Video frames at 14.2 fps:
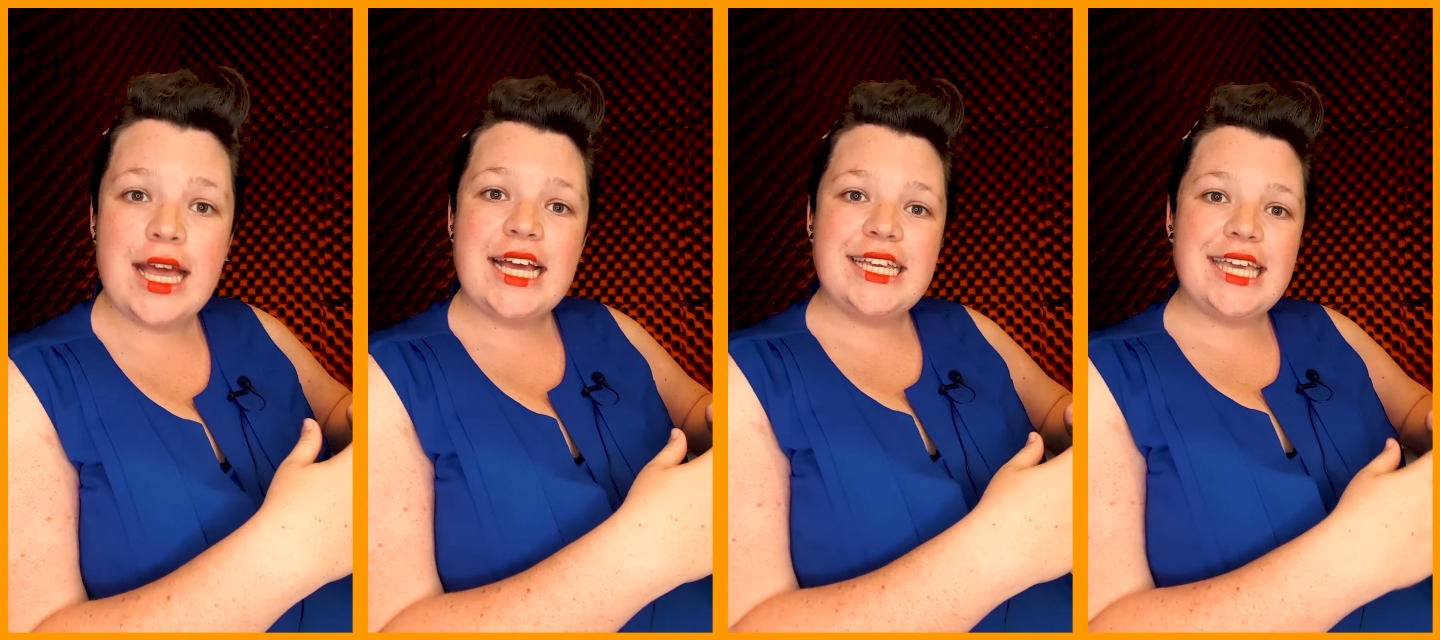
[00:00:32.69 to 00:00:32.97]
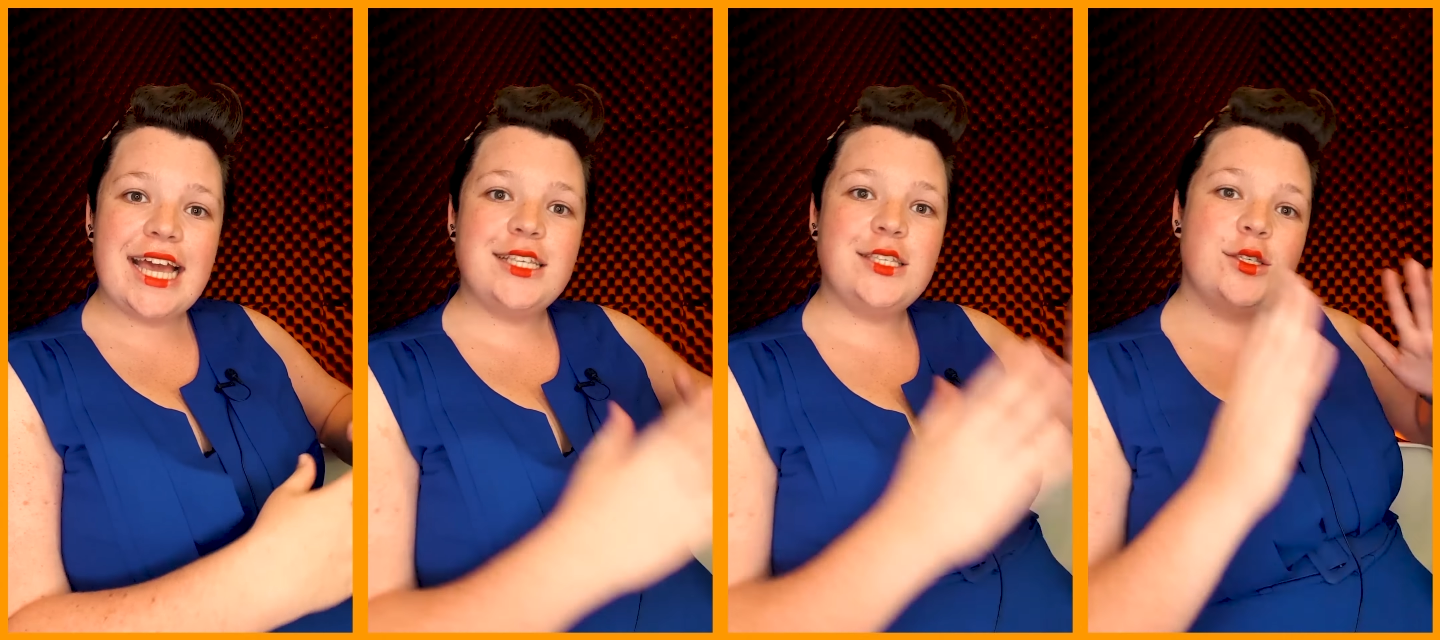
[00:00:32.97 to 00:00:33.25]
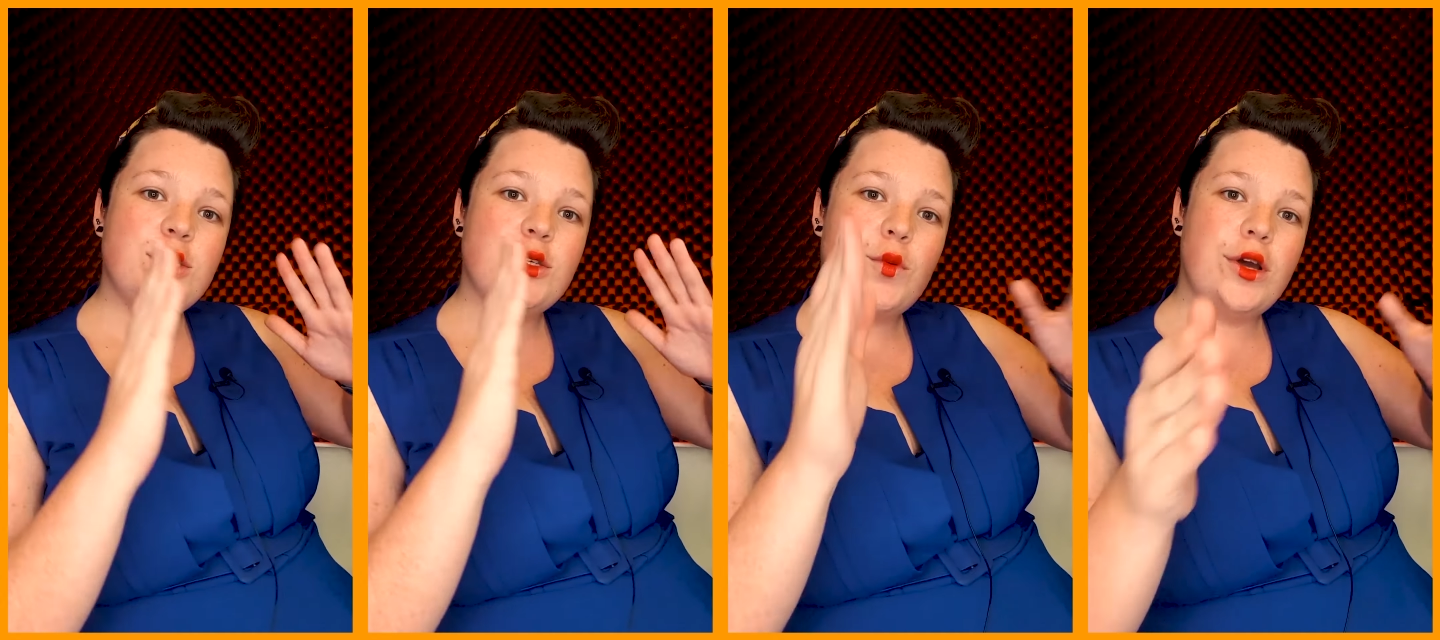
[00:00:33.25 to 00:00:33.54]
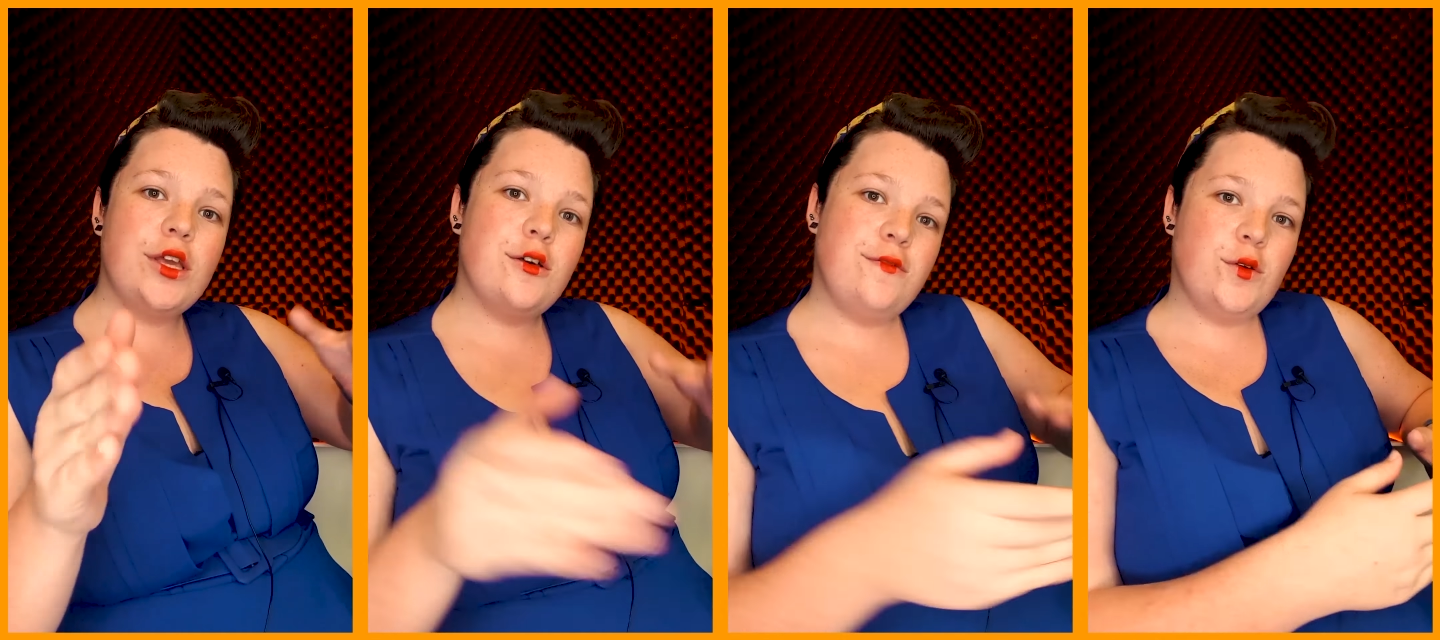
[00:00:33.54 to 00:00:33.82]
Yes, so
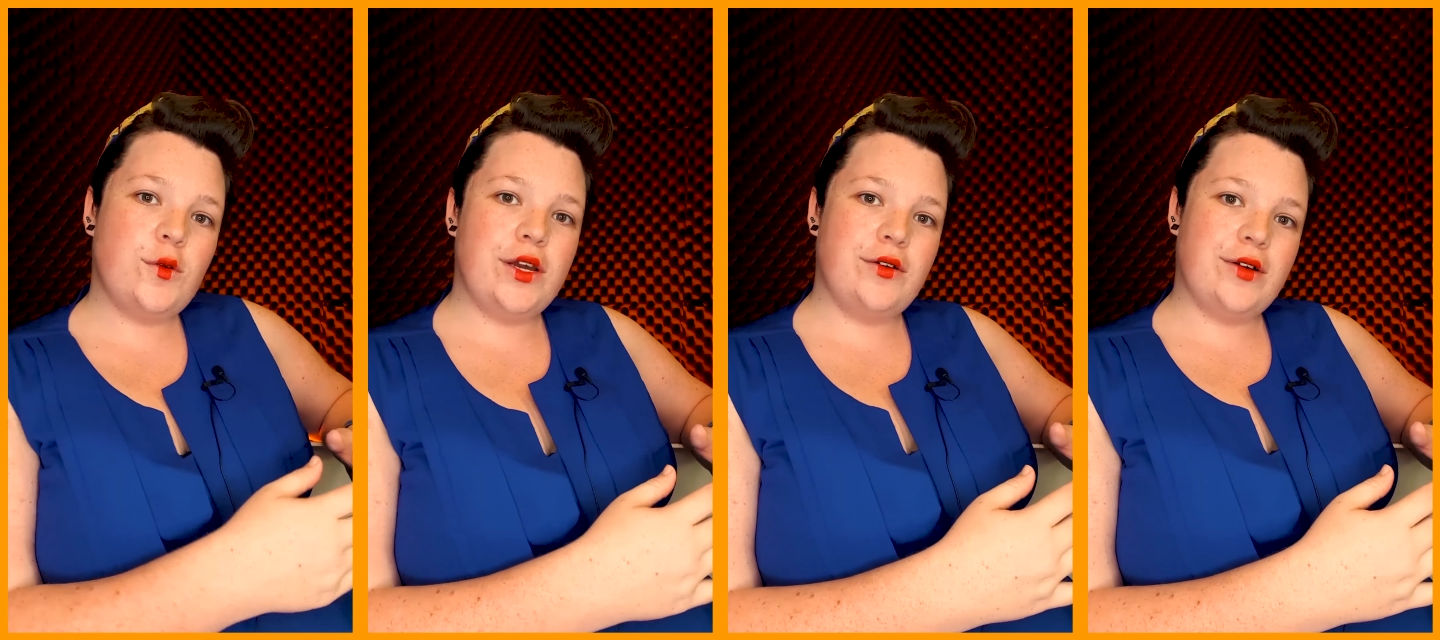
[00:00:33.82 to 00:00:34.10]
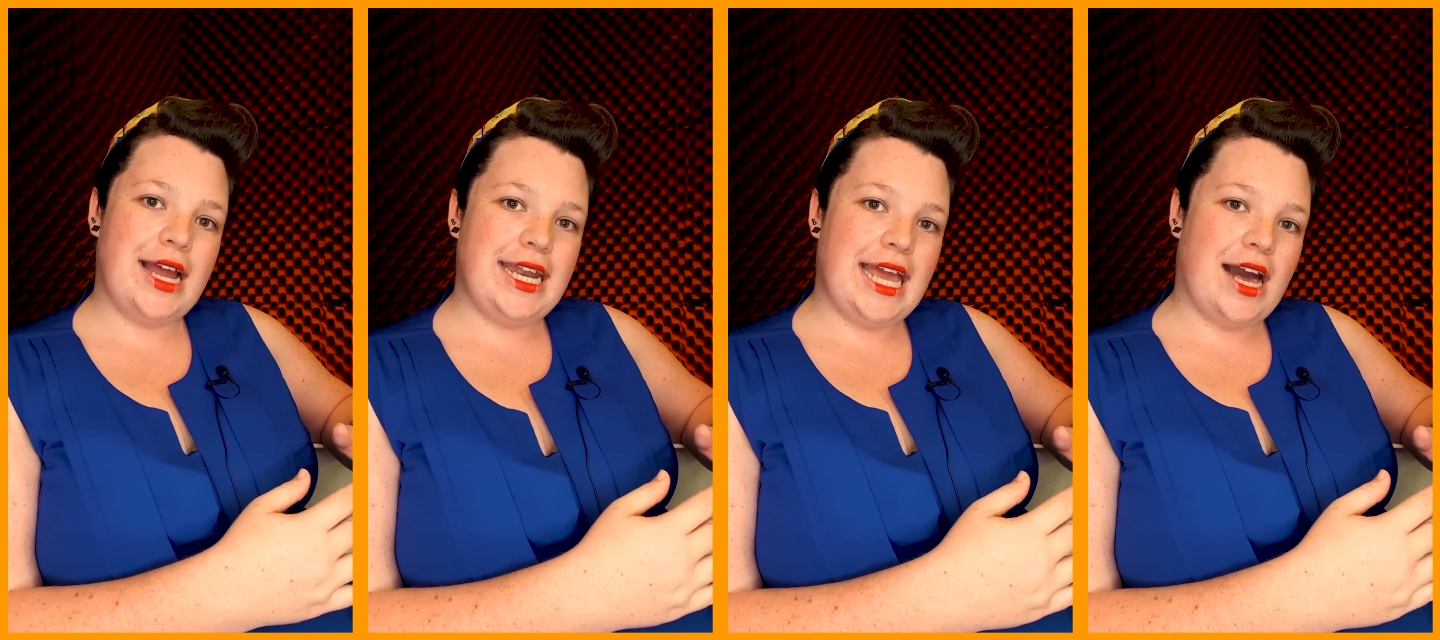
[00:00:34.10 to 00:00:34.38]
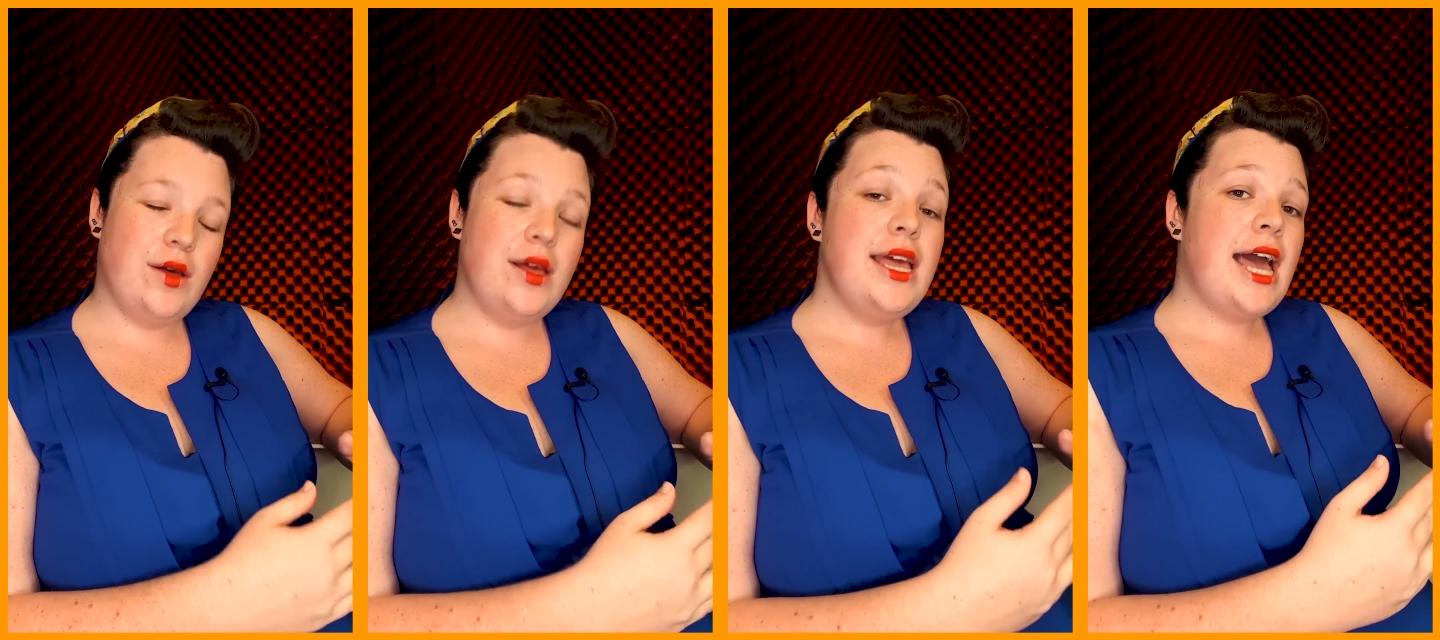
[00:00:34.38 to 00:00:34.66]
what you're viewing right now,